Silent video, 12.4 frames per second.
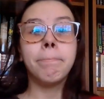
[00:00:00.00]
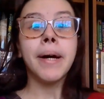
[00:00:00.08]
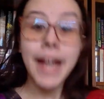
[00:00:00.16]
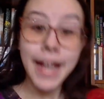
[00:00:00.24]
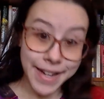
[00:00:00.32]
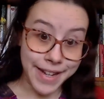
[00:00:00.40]

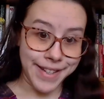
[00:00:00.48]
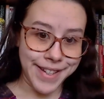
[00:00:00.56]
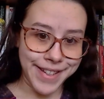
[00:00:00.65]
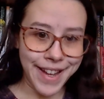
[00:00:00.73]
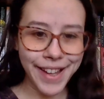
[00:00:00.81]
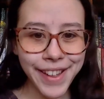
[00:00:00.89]
But I didn't.
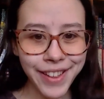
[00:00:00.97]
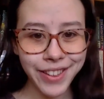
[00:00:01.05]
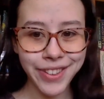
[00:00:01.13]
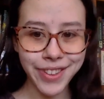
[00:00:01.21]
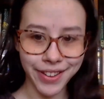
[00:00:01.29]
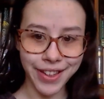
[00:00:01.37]

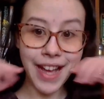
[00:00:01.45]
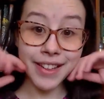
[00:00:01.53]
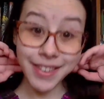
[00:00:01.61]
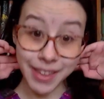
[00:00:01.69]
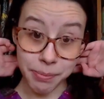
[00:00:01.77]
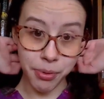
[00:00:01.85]
So
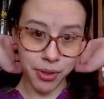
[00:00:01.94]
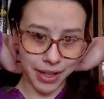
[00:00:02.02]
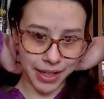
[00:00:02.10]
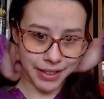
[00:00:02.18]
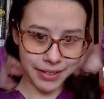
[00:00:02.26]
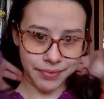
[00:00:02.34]
that's the
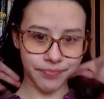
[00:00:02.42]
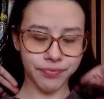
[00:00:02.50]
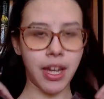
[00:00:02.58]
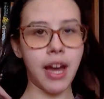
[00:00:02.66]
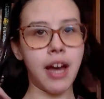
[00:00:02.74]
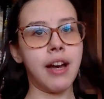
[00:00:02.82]
point.
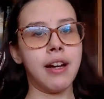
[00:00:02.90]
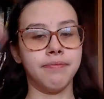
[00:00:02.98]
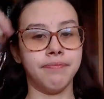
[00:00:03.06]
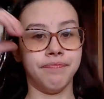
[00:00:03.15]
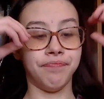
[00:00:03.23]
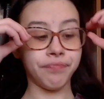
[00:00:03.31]

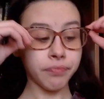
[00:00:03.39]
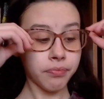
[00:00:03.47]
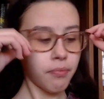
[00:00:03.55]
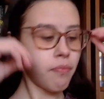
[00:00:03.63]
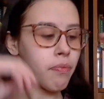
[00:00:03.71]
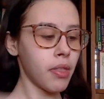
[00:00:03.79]
Oh
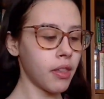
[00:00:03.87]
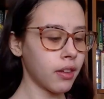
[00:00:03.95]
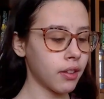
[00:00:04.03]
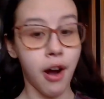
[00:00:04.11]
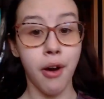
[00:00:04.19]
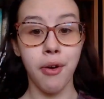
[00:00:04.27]

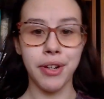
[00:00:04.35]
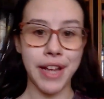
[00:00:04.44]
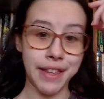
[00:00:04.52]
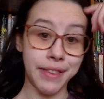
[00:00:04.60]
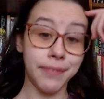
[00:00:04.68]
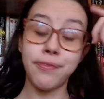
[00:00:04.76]

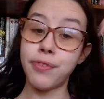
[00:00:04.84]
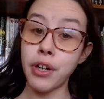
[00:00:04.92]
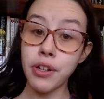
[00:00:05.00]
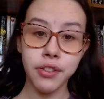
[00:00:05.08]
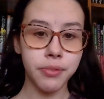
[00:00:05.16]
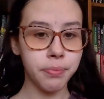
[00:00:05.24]
yeah, the
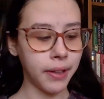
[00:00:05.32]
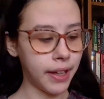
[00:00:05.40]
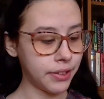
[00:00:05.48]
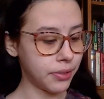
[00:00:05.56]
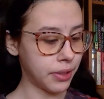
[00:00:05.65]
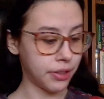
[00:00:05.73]
first
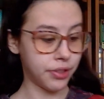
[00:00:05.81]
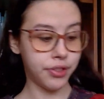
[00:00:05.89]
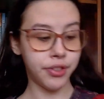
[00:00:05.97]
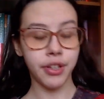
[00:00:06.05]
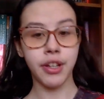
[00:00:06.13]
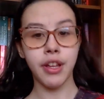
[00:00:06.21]
plot
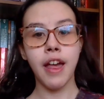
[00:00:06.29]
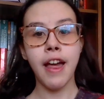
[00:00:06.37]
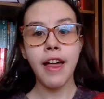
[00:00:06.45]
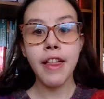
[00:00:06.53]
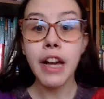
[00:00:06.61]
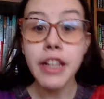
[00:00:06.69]
twist.
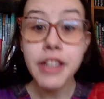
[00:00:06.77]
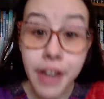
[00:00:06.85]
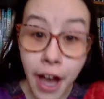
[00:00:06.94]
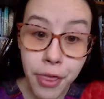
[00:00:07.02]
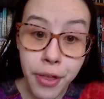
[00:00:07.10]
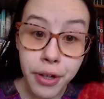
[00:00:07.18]

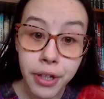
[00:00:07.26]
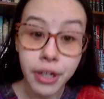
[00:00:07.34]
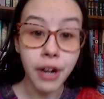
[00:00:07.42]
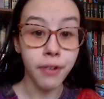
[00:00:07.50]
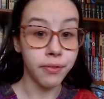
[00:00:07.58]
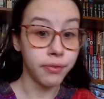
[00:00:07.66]
Another
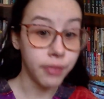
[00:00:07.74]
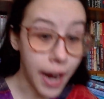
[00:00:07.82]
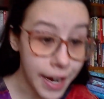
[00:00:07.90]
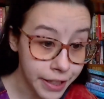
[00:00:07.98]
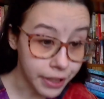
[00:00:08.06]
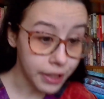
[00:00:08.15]

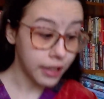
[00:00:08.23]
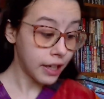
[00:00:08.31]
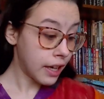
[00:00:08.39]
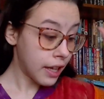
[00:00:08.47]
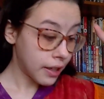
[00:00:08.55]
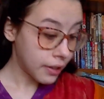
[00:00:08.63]
rider,
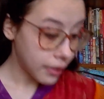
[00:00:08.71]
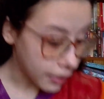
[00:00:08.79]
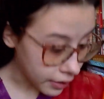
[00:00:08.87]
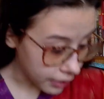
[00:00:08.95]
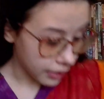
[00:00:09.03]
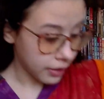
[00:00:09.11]

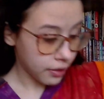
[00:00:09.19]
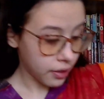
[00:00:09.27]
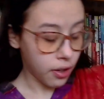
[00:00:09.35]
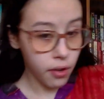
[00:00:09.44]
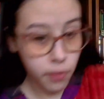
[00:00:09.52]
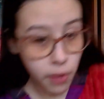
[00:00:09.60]
the
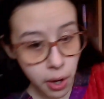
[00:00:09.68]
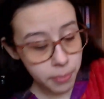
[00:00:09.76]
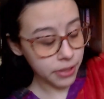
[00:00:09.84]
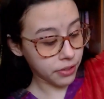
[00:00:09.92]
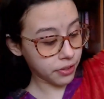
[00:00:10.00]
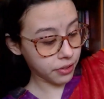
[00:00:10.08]

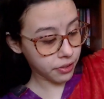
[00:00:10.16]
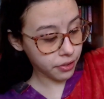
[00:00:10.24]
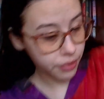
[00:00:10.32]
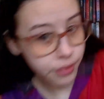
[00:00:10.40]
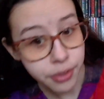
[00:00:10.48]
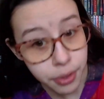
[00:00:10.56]
Oromas
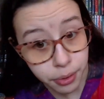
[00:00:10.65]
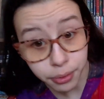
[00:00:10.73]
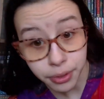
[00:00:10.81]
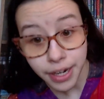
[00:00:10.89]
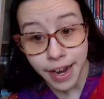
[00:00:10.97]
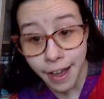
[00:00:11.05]

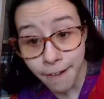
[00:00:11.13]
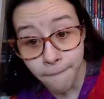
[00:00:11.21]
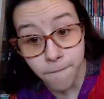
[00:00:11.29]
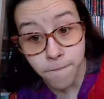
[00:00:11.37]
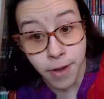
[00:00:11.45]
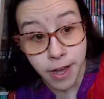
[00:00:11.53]
dude,
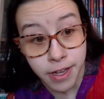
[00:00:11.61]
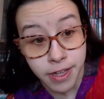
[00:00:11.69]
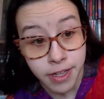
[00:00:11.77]
elf.